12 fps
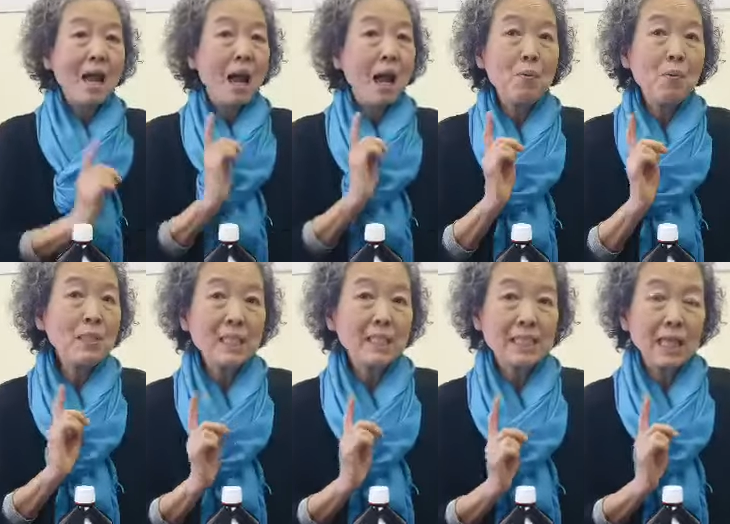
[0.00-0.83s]
I
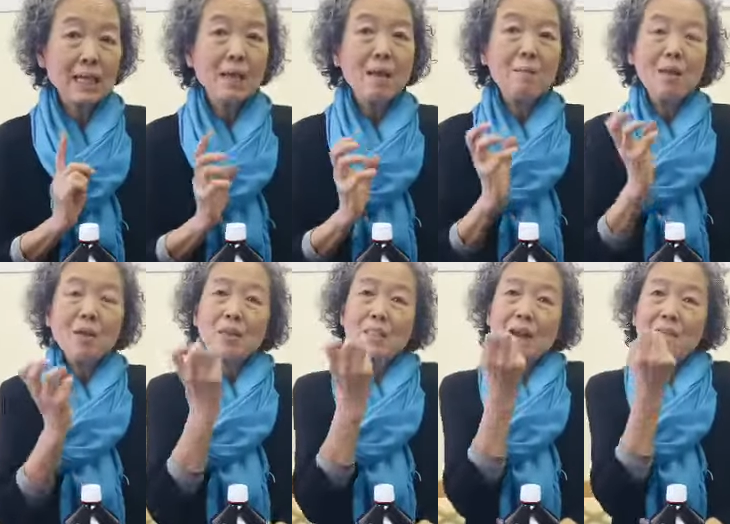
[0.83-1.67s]
wasn't sick
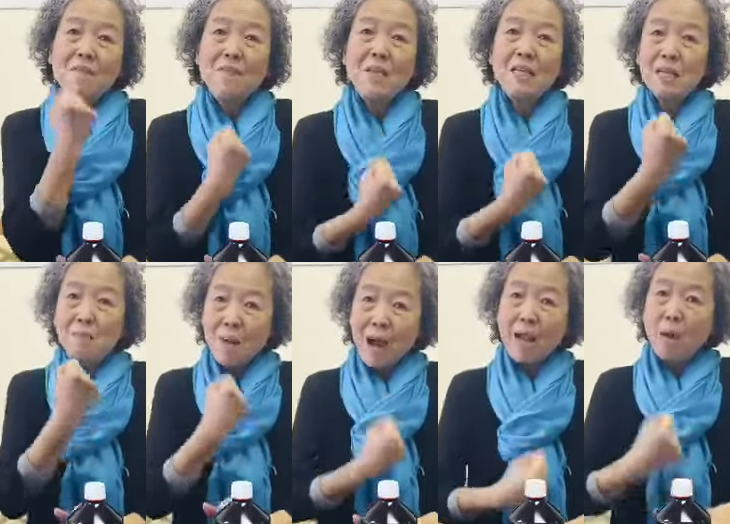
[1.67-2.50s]
because I'm feeding
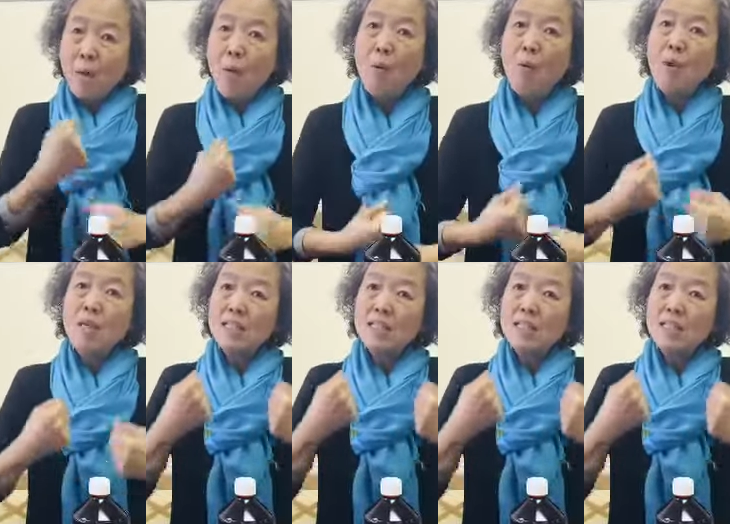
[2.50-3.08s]
my own